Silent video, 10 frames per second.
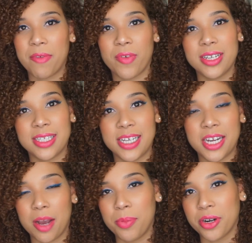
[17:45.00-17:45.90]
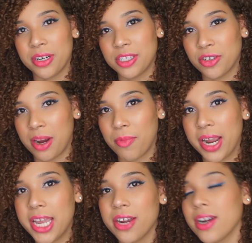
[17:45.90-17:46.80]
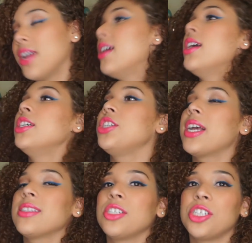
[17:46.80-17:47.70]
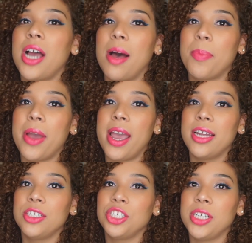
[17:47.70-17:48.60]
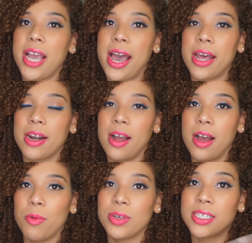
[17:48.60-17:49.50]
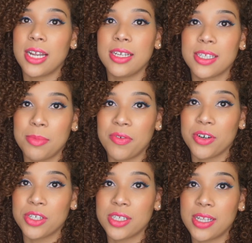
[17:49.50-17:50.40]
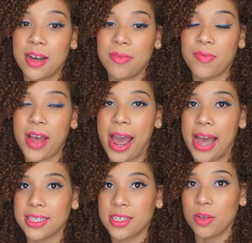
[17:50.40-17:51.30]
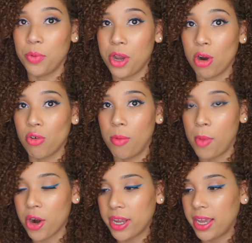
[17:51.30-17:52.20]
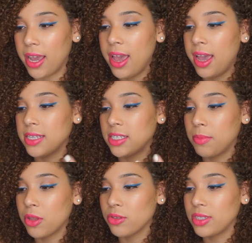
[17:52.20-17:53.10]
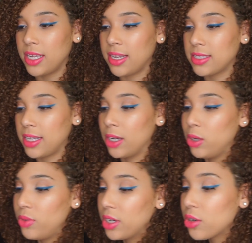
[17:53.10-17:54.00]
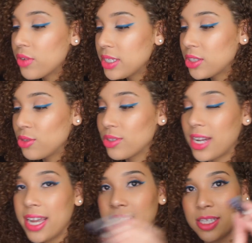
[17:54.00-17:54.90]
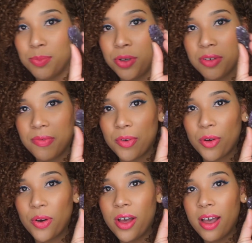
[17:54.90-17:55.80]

friend Zini, I'll put her Instagram right here, she has a shop, and she had was selling some of her stuff at the We All Grow market, and some of those things included crystals, like this beautiful